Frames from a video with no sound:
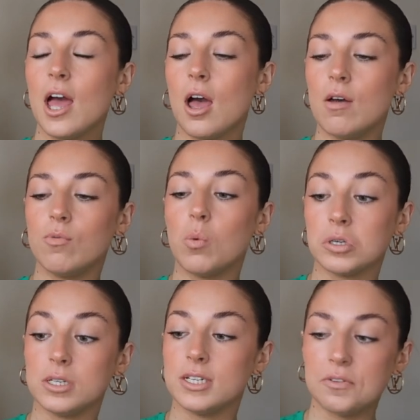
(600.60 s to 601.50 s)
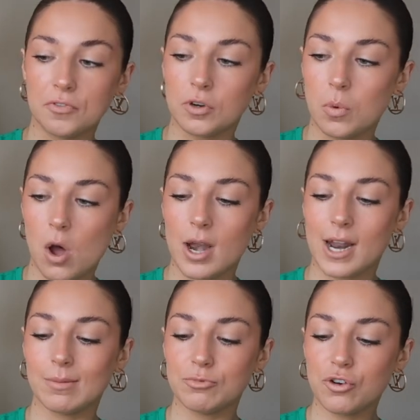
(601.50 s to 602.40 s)
have wanted for a while,
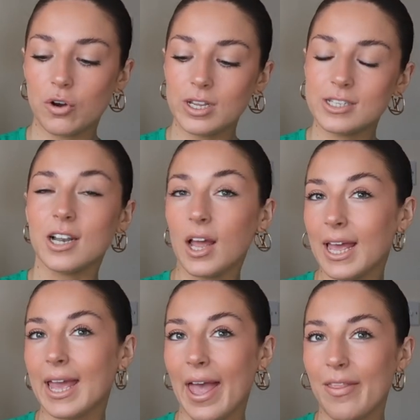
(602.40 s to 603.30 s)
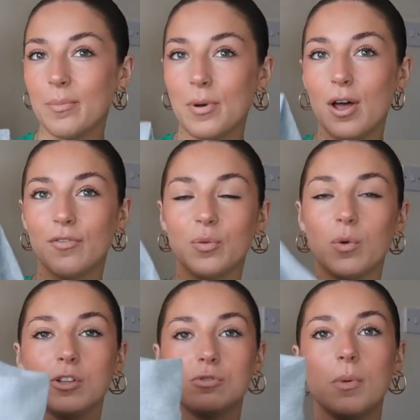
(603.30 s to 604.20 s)
and I'm trying to like get the perfect
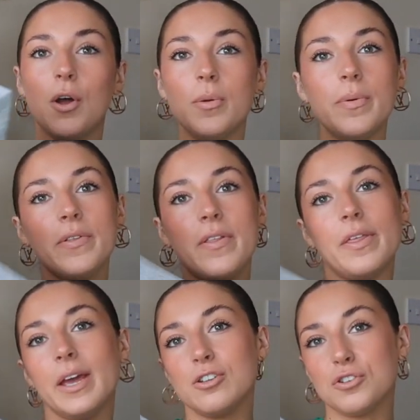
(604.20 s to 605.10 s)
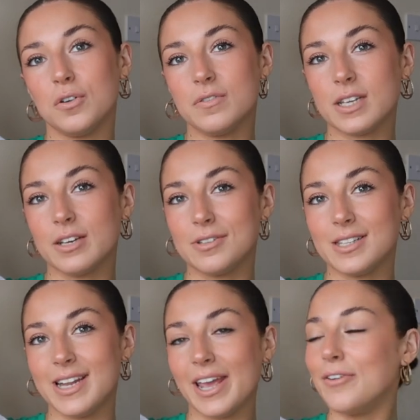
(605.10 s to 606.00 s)
one, so I'm hoping that this sort of seals
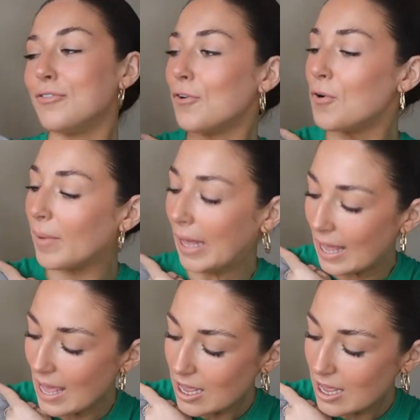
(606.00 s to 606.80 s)
the deal for me.